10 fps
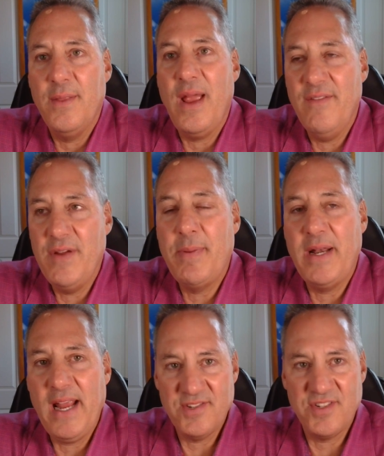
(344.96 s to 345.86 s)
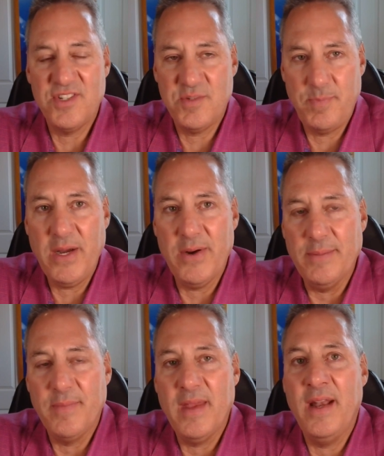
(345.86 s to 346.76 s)
Everybody has a
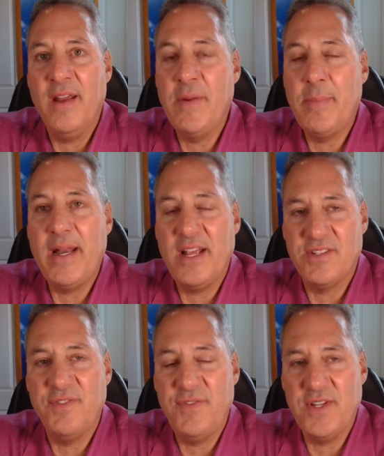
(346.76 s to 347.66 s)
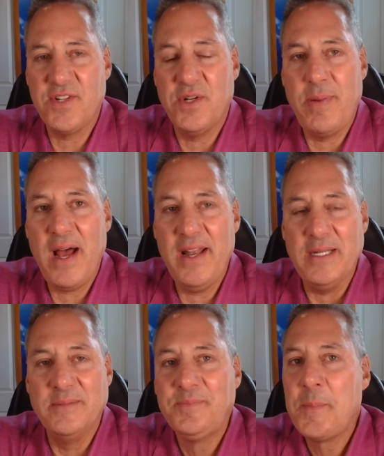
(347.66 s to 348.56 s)
spirit, and everybody has a physical body.